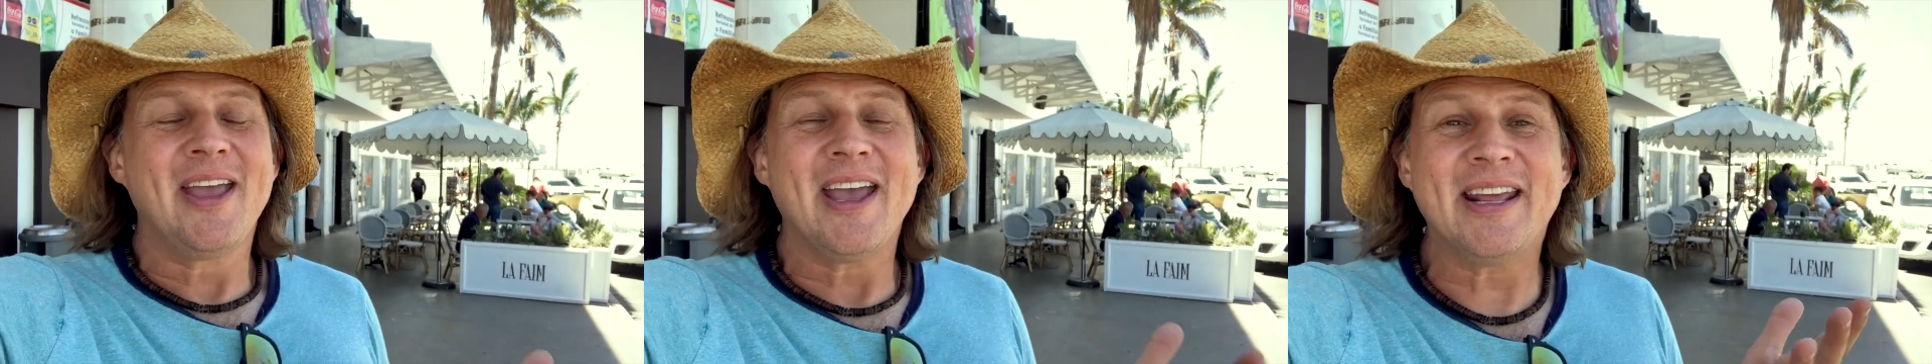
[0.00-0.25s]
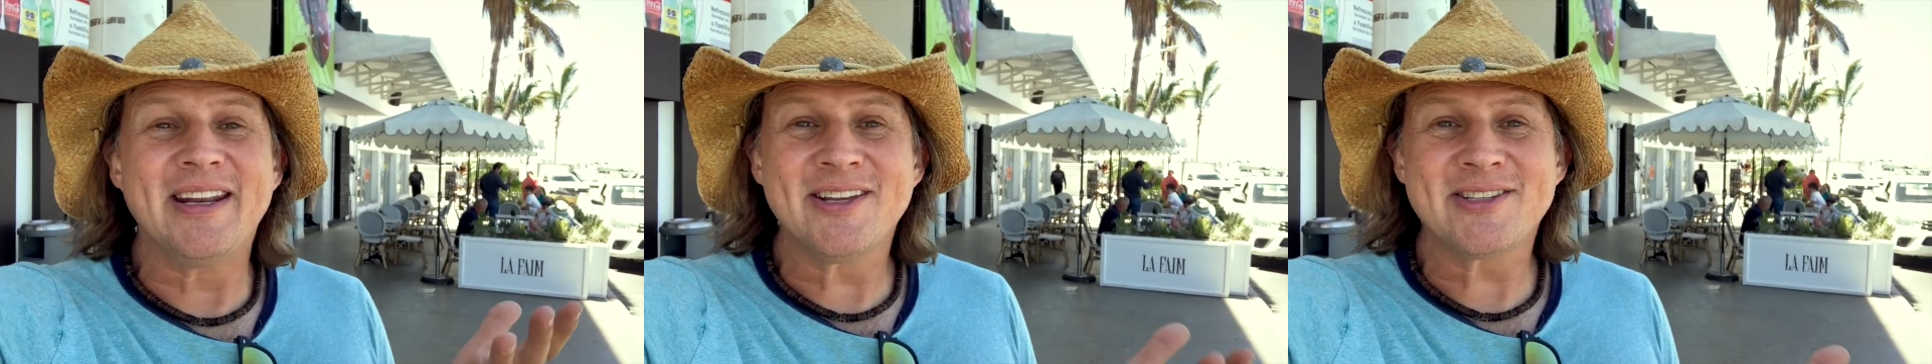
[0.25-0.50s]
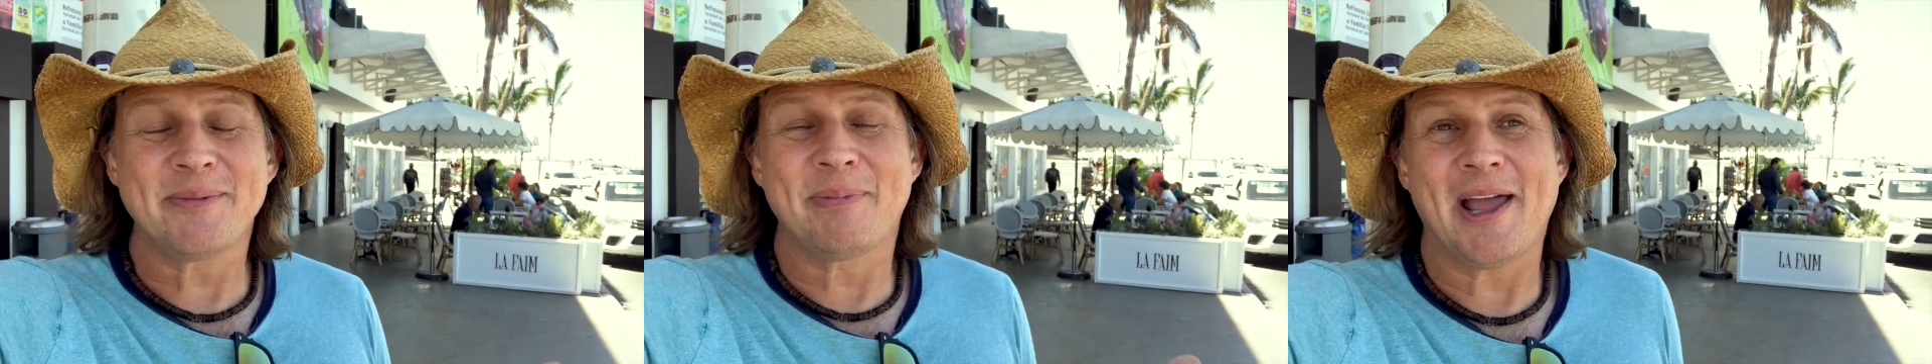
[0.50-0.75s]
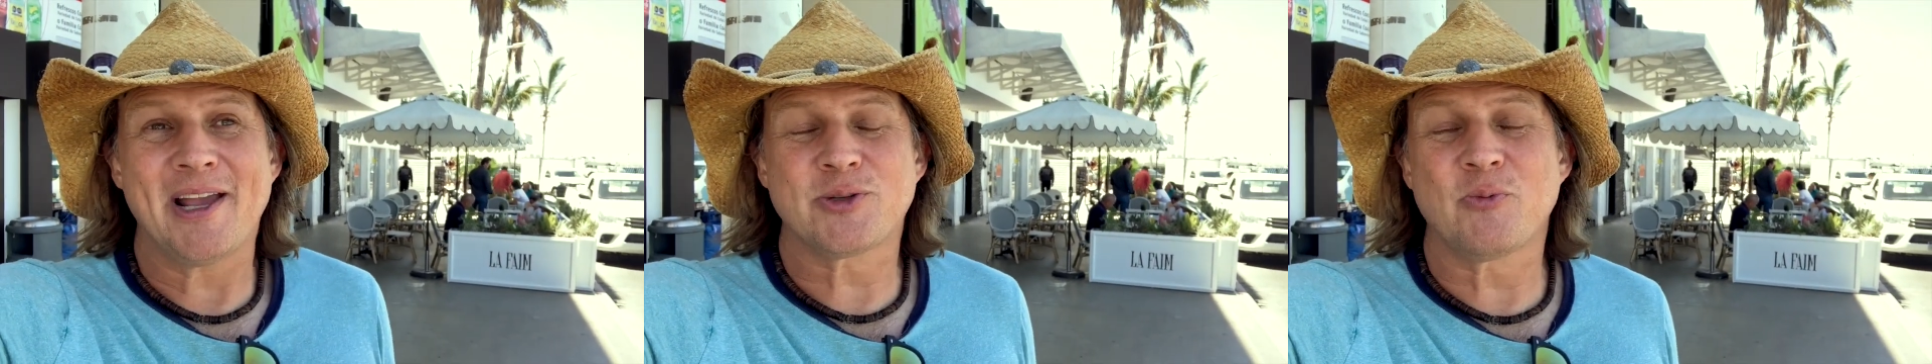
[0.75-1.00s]
It is the
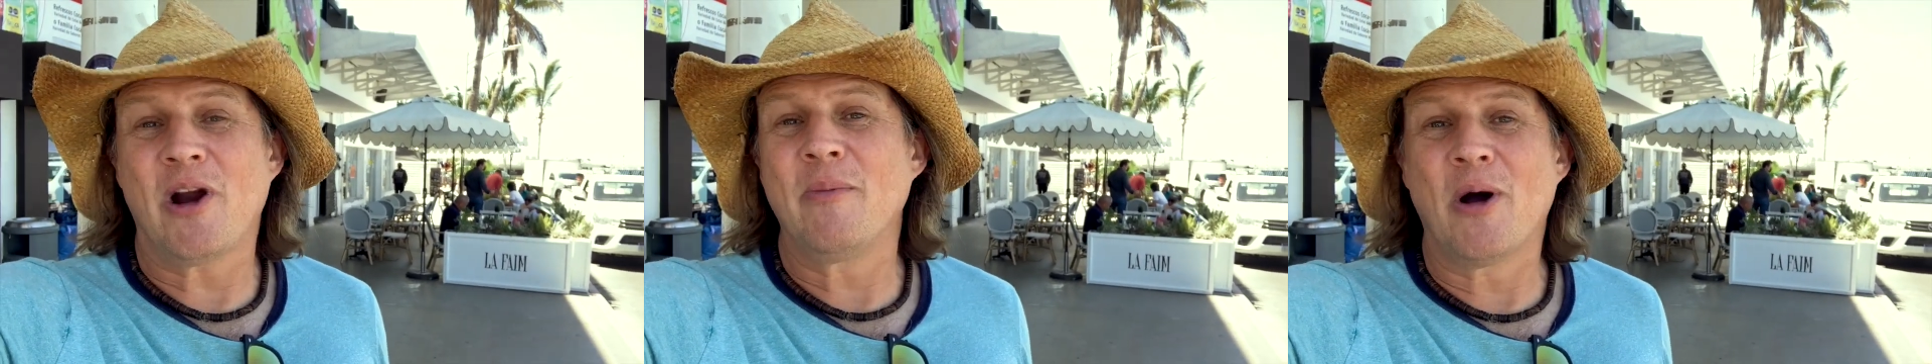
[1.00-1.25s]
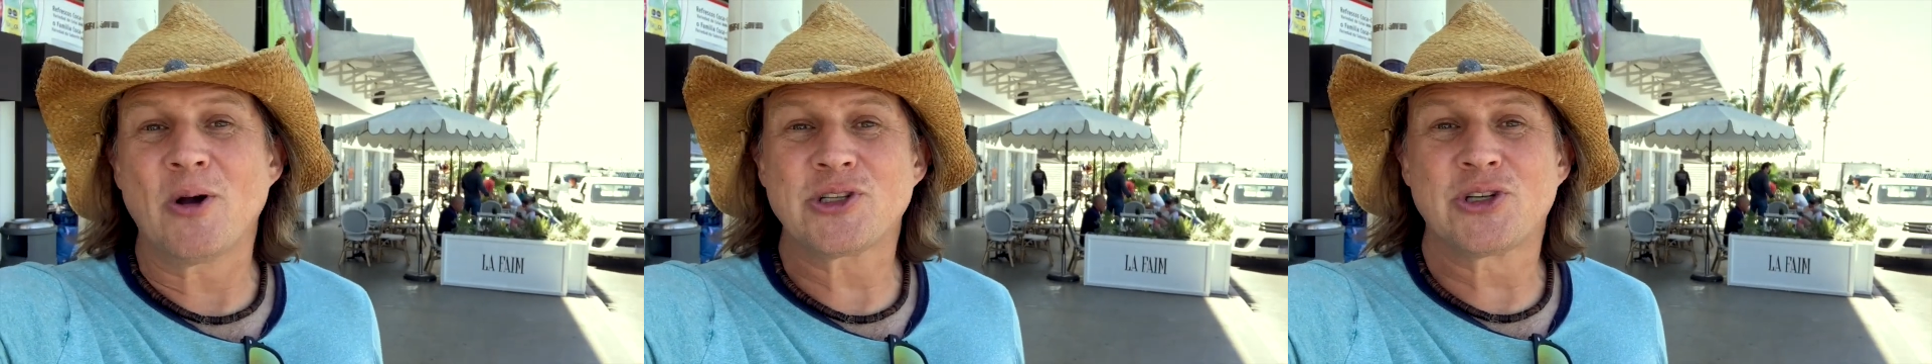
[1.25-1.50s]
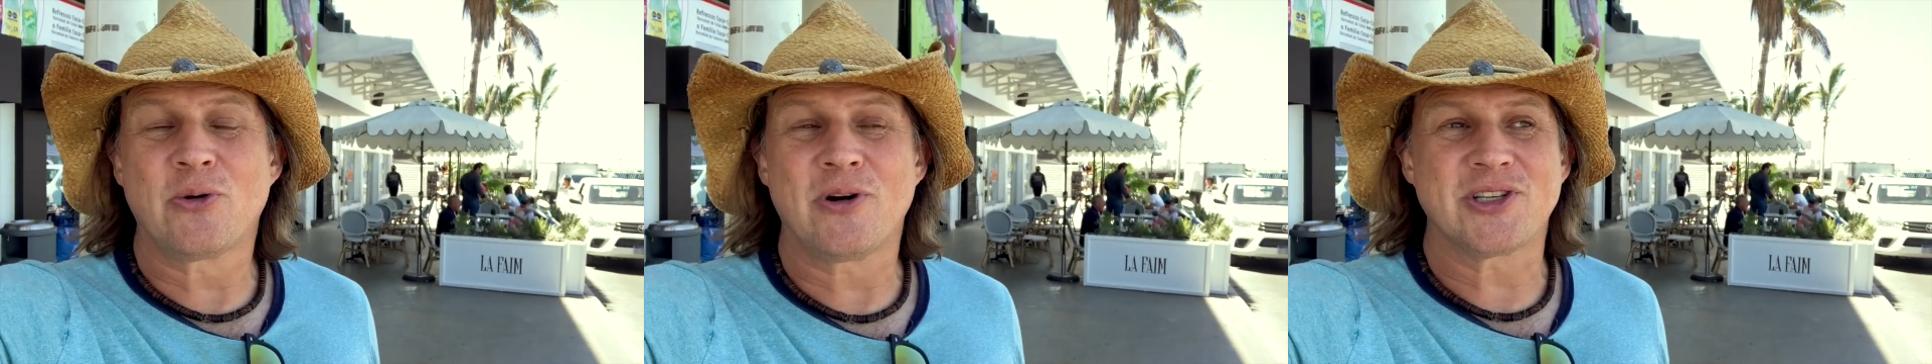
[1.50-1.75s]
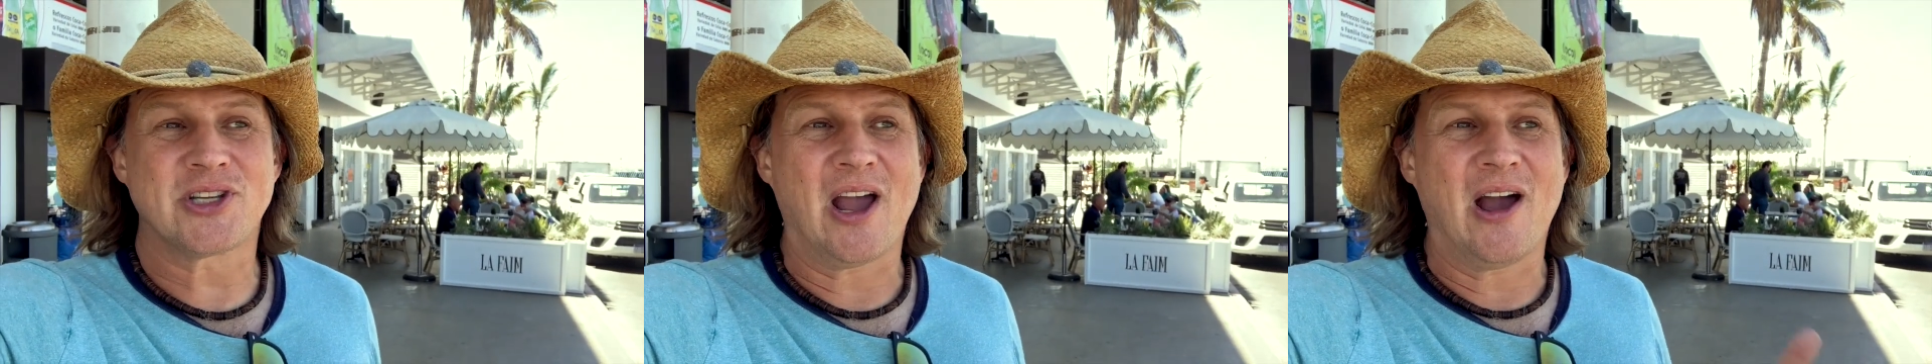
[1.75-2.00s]
place where most
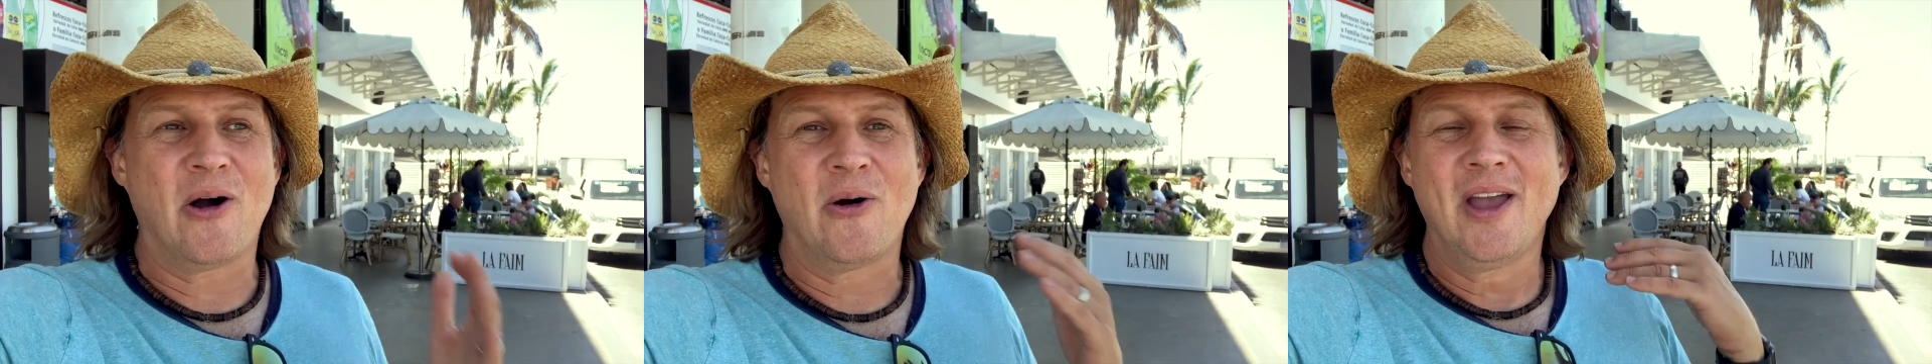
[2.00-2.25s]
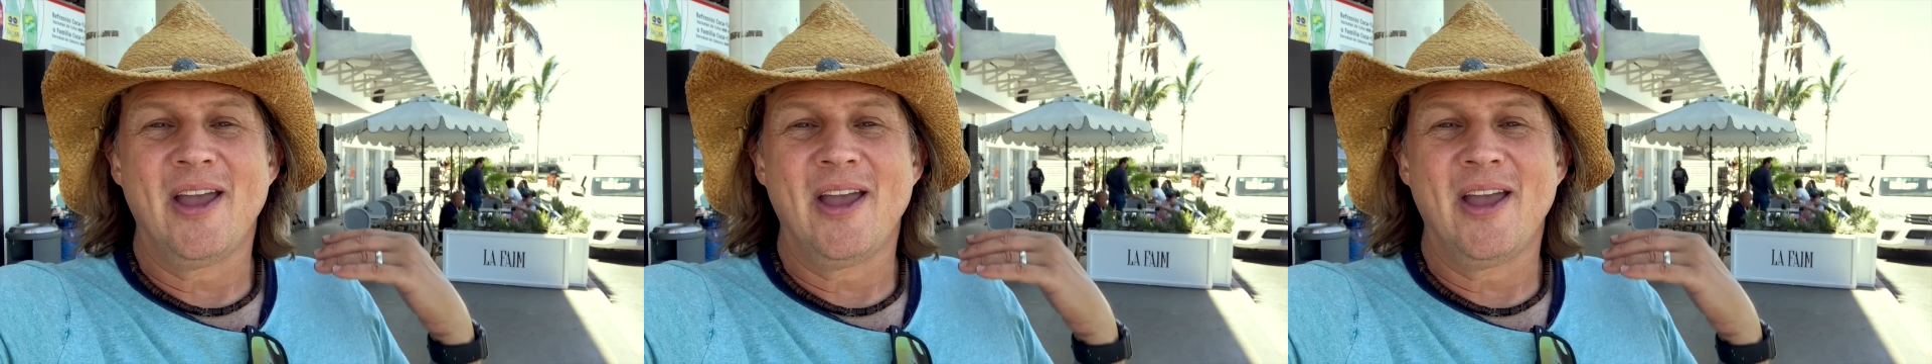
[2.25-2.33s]
tourists go,